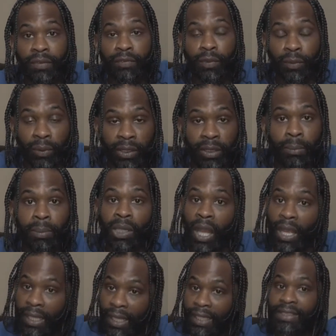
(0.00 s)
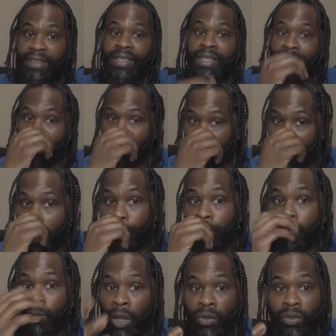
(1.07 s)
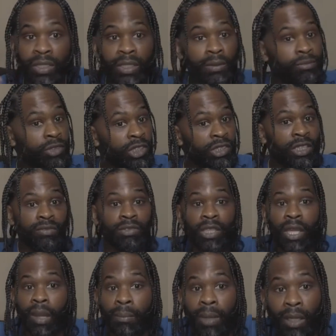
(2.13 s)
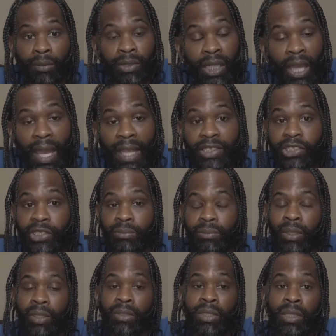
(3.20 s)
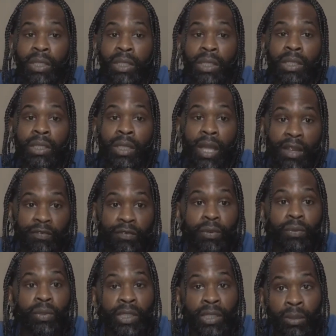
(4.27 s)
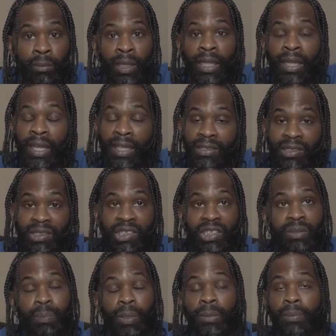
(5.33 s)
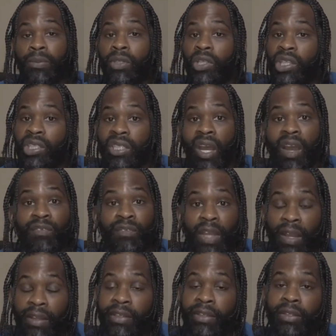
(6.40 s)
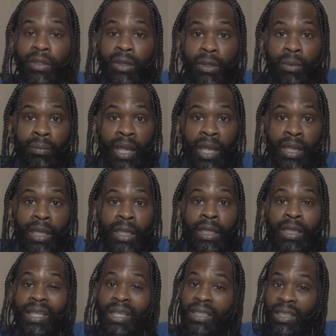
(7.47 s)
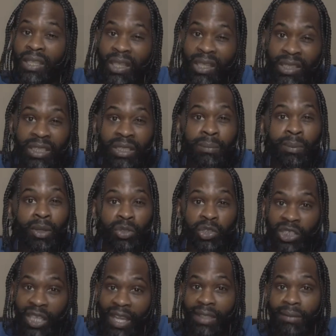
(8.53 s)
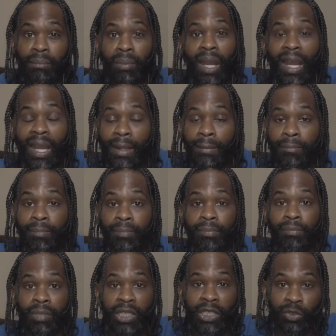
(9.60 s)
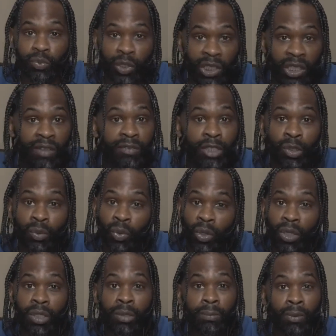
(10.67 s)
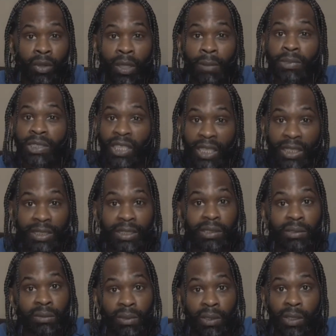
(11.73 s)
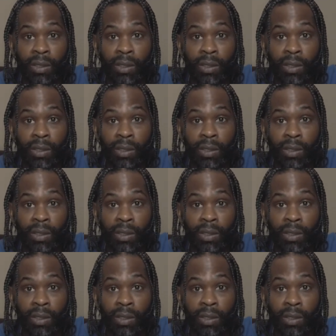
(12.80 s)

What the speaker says: For real, but like I said, I'm not promoting it. I'm just giving y'all my reaction, bro. Like, for real, man, that's the shit people getting off out here on, man. Getting lucky, bro, skating by. Because we live in the world, bro, I'm telling